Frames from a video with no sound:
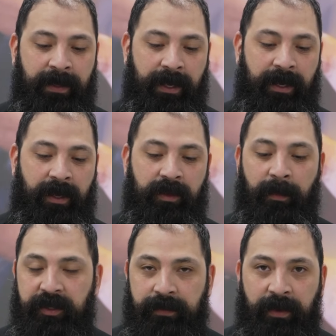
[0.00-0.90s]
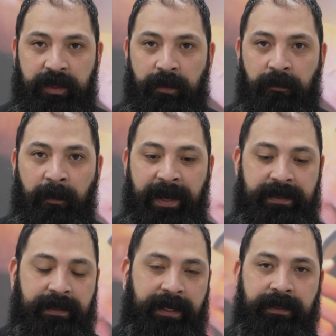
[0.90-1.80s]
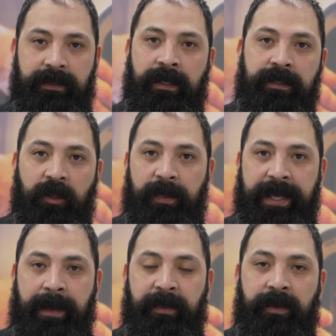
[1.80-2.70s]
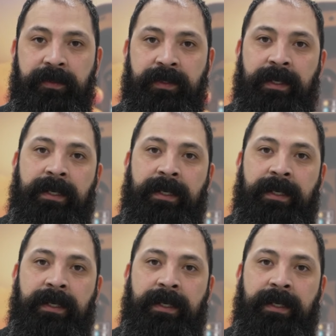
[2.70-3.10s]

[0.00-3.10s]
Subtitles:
the immersive audio formats like Dolby Atmos,